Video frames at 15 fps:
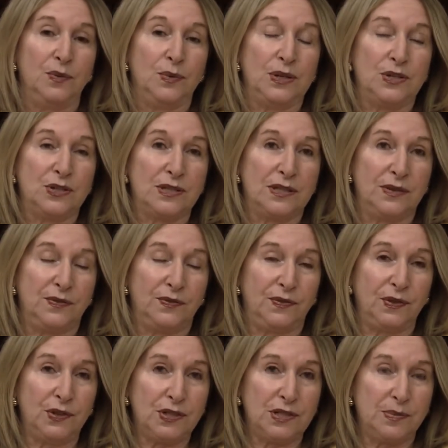which is the
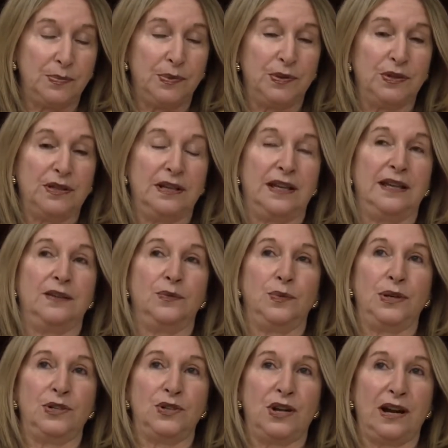first book in
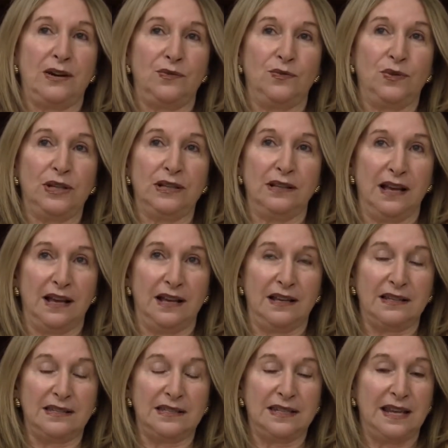which I
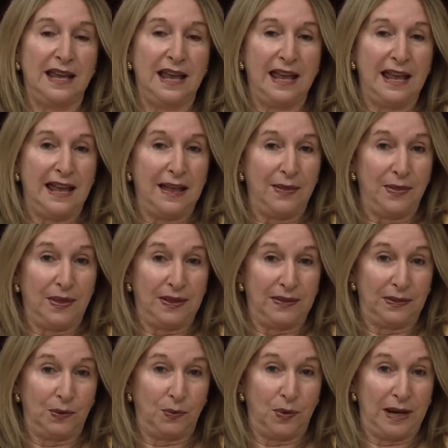realized
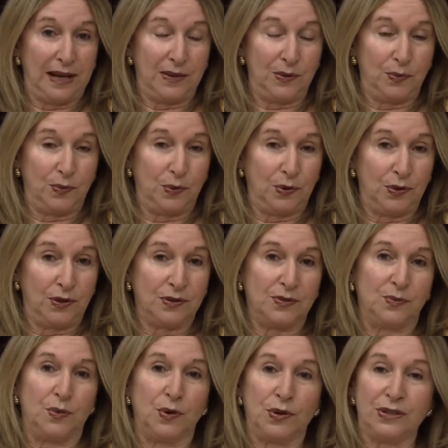that the way the
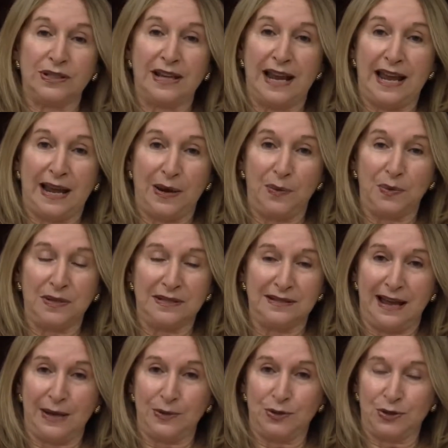world worked now was
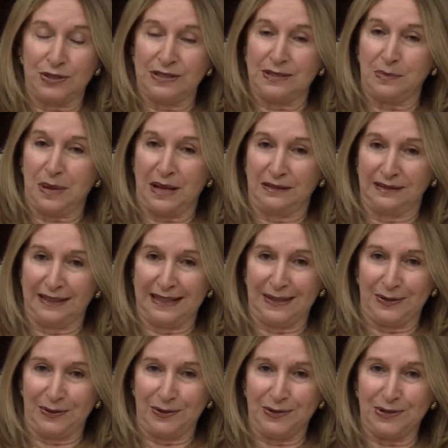not just about
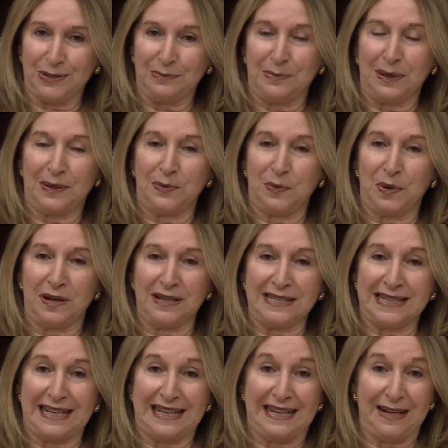leaders, but
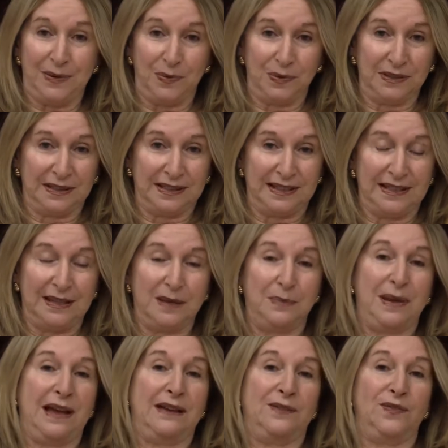was equally
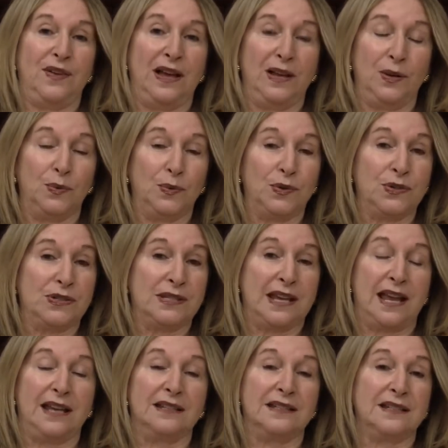about followers
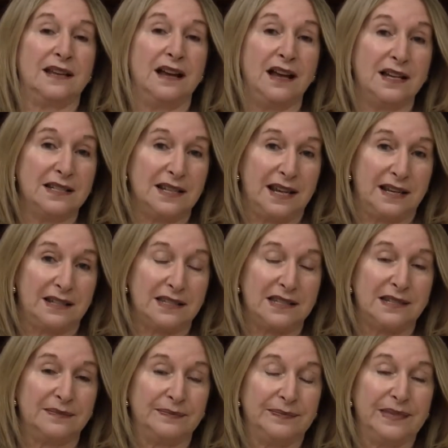and
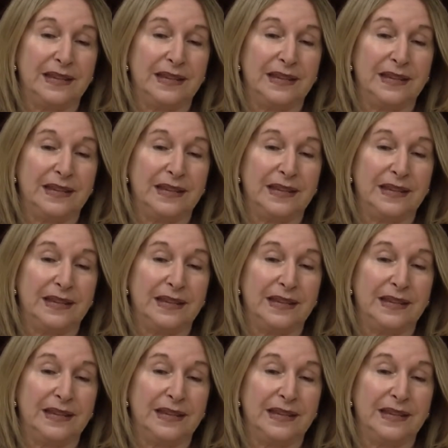context.